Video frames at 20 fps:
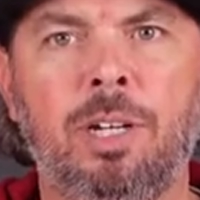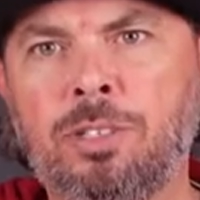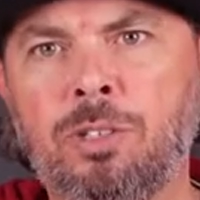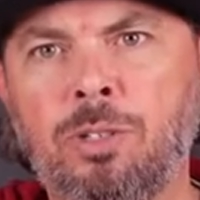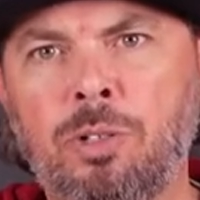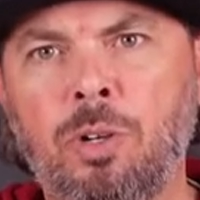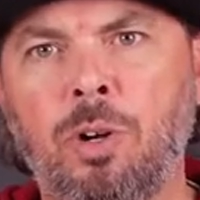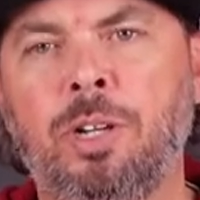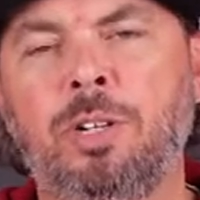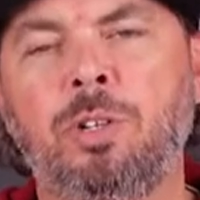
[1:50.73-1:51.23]
As
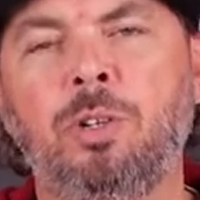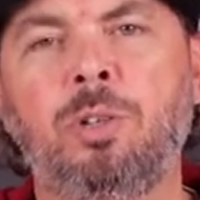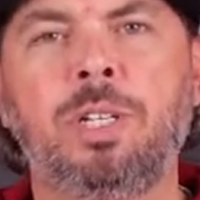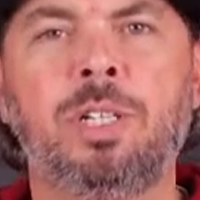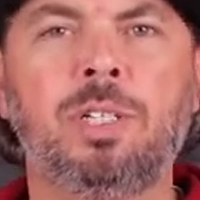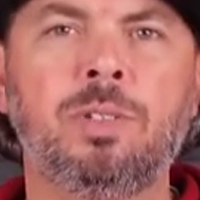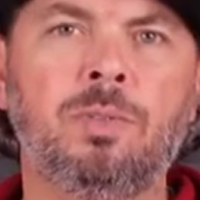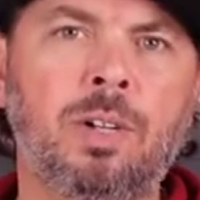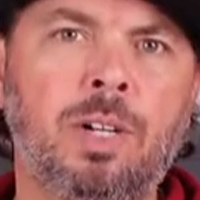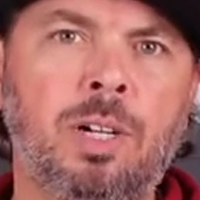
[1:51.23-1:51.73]
you know, I do
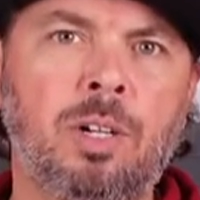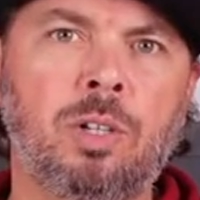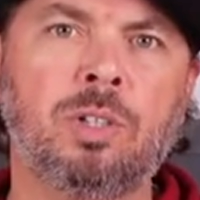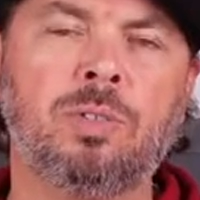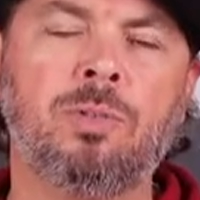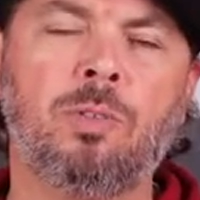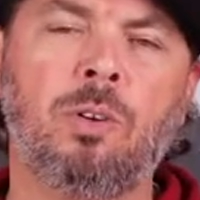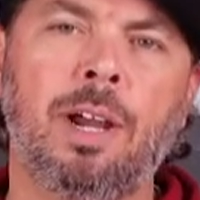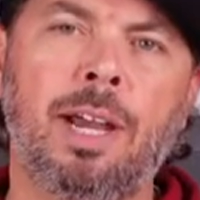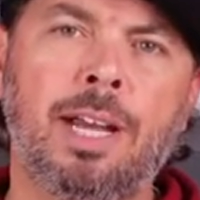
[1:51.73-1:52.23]
these
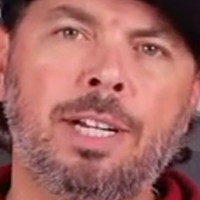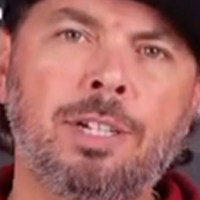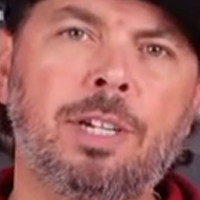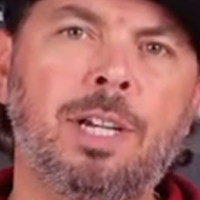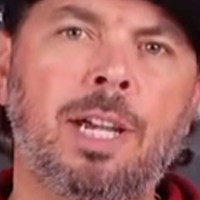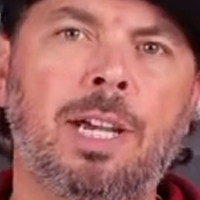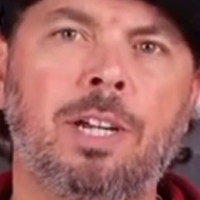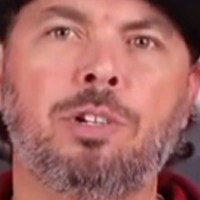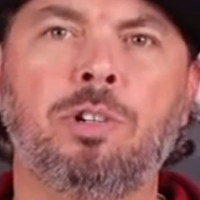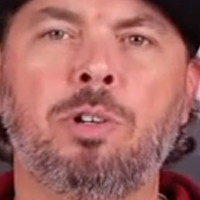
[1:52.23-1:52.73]
videos for
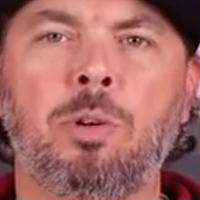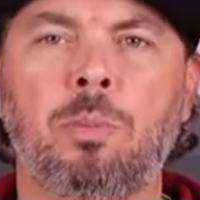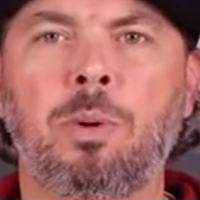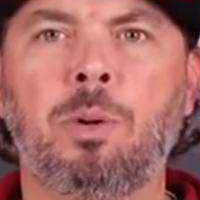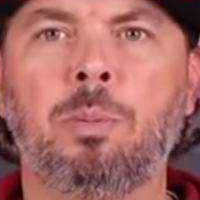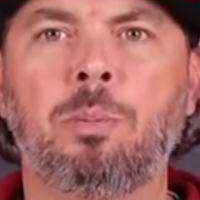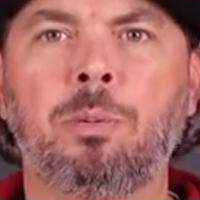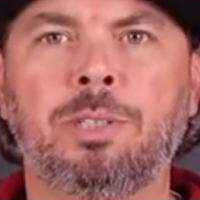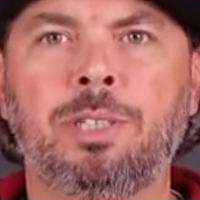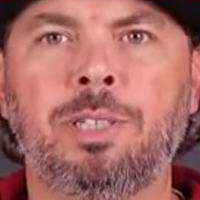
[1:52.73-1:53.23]
educational
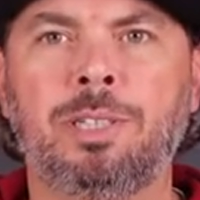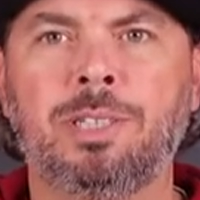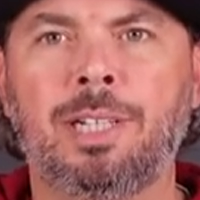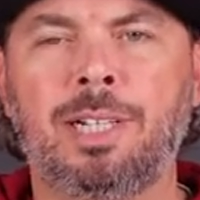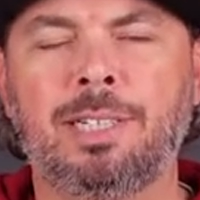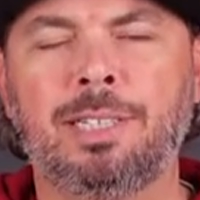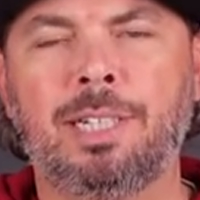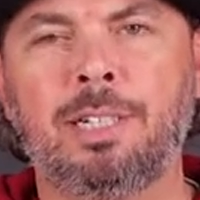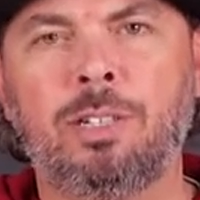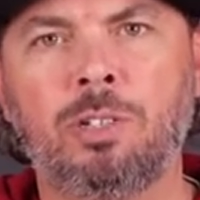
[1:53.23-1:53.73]
purposes,
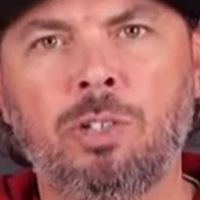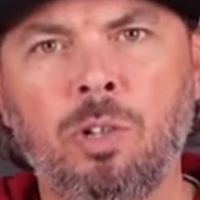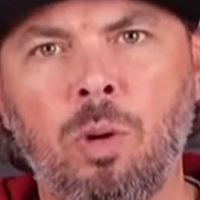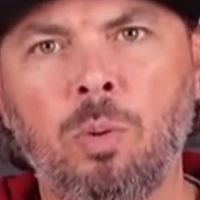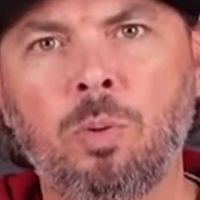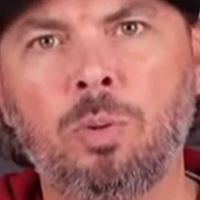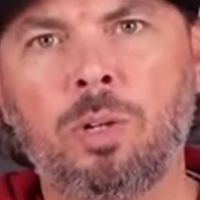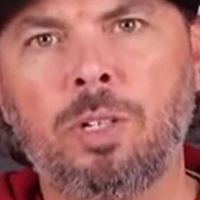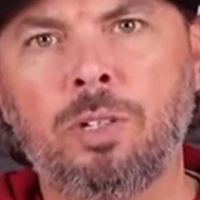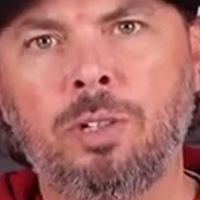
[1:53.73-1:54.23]
as I
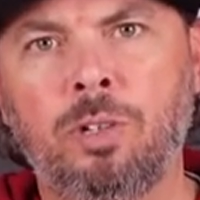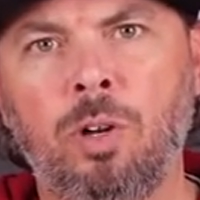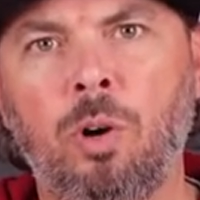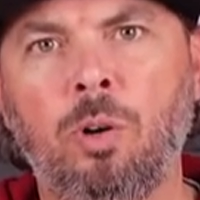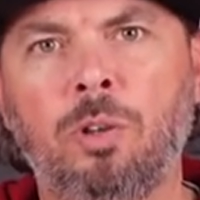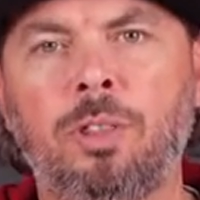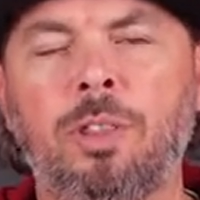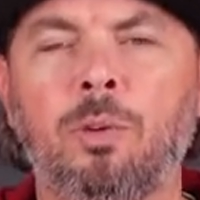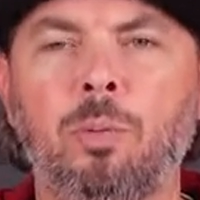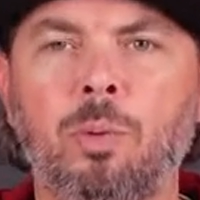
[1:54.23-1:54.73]
don't
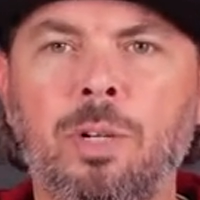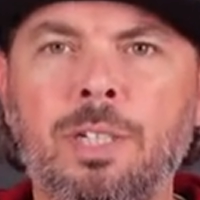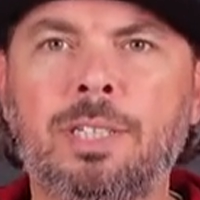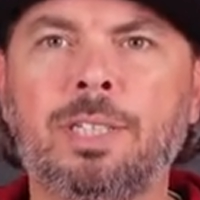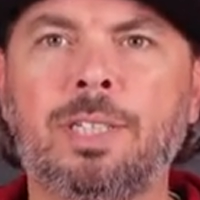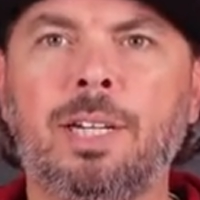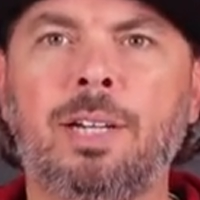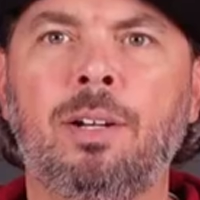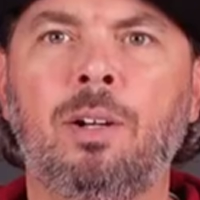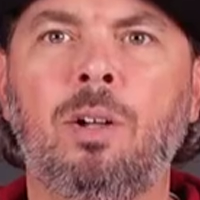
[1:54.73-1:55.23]
condone the
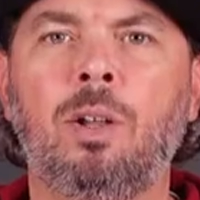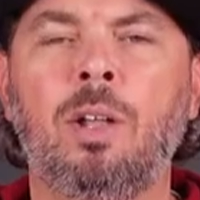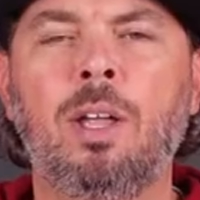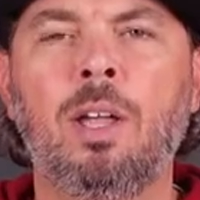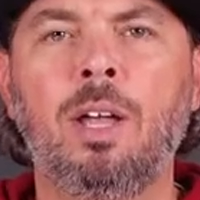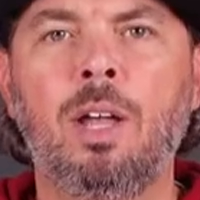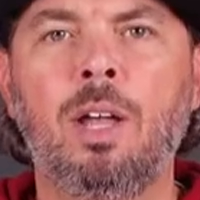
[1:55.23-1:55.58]
resale